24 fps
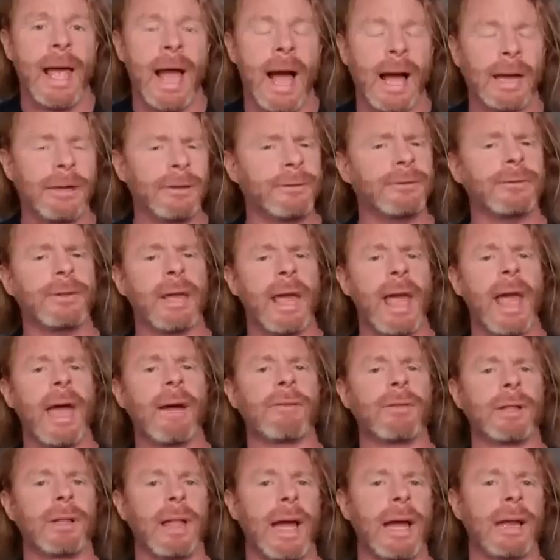I used to
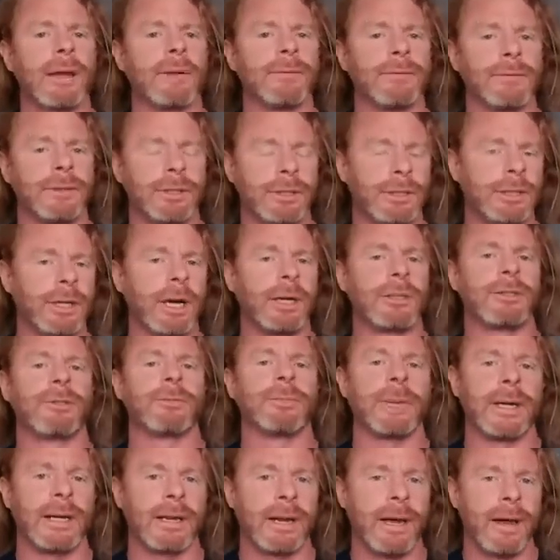have a lot of
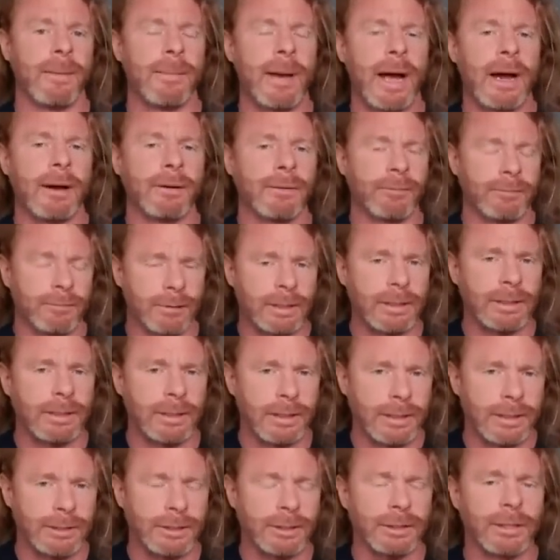judgment about
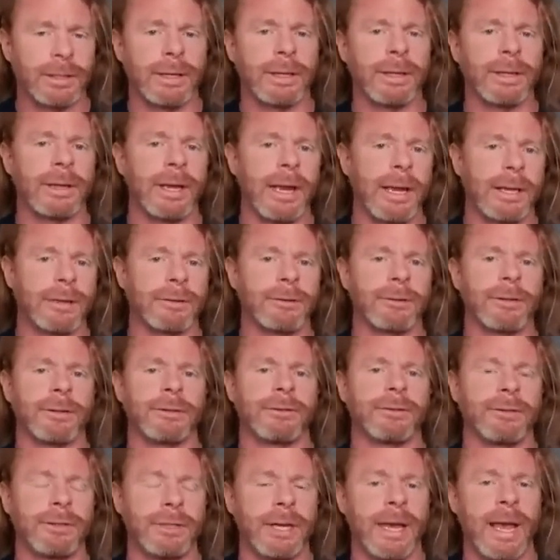religion and
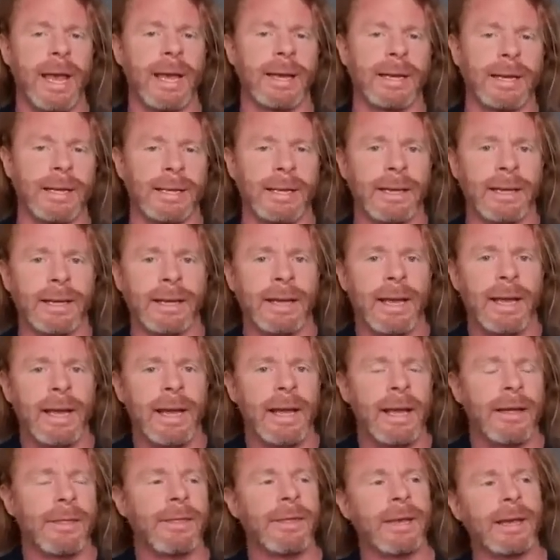Christianity,
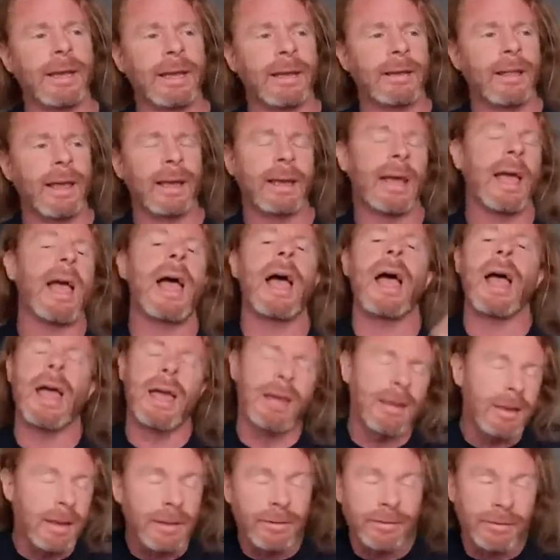thinking like, ah,
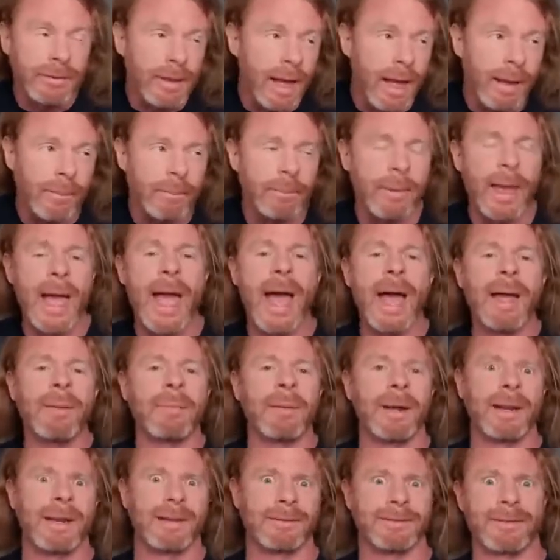it's not bad,
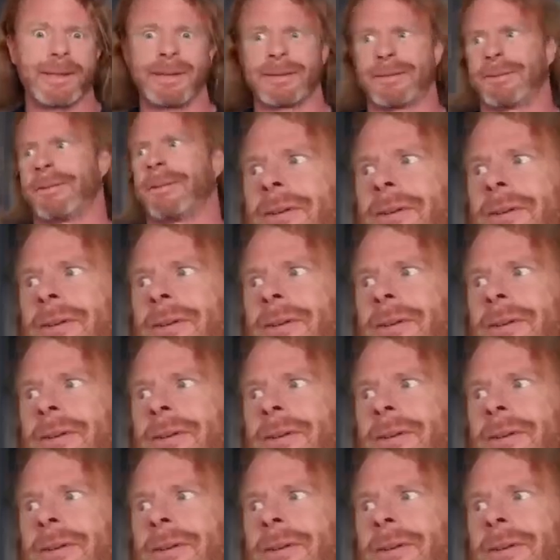but it's like,